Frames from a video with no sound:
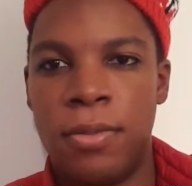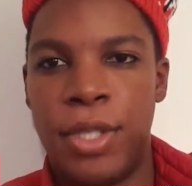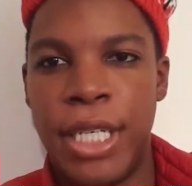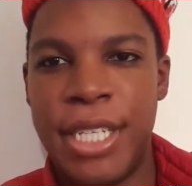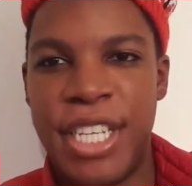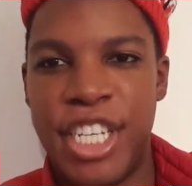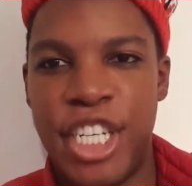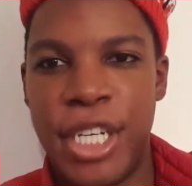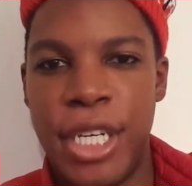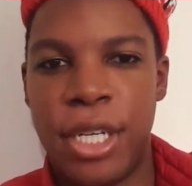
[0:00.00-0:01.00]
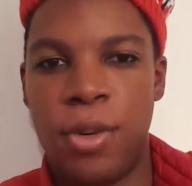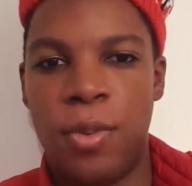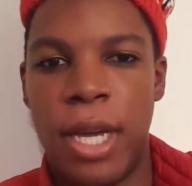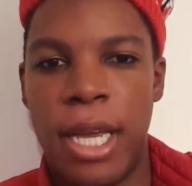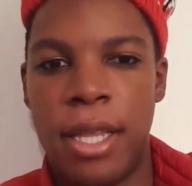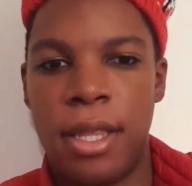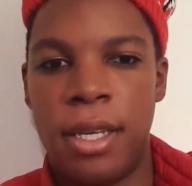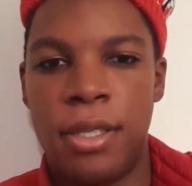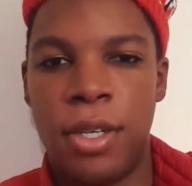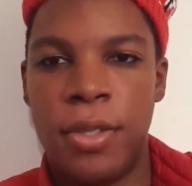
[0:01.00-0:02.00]
Cheek to Cheek, with
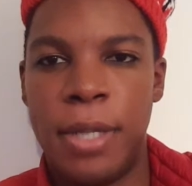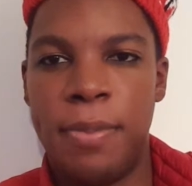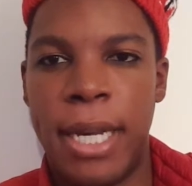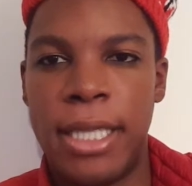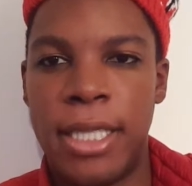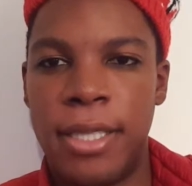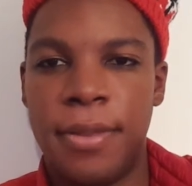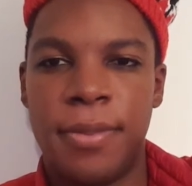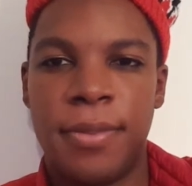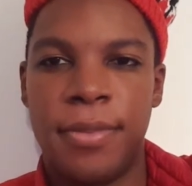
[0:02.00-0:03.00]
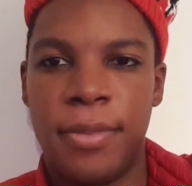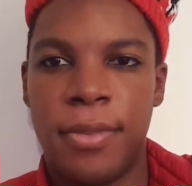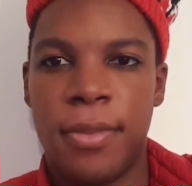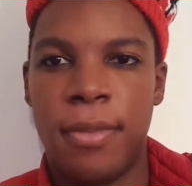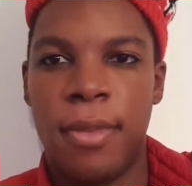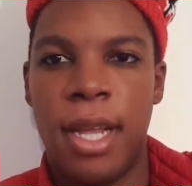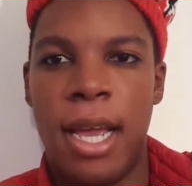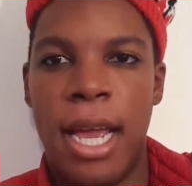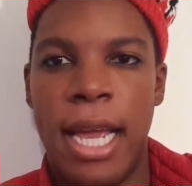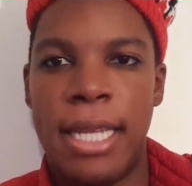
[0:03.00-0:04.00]
Tony Bennett.
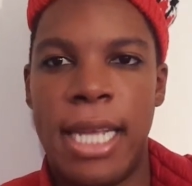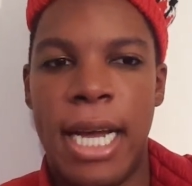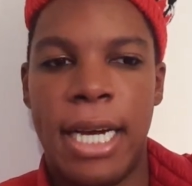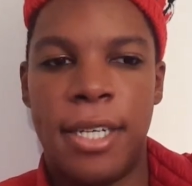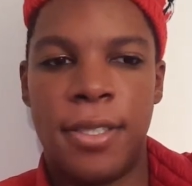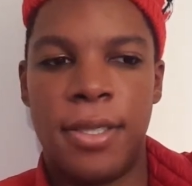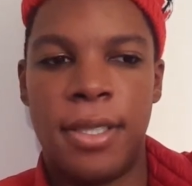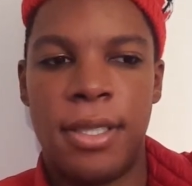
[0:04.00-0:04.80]
And how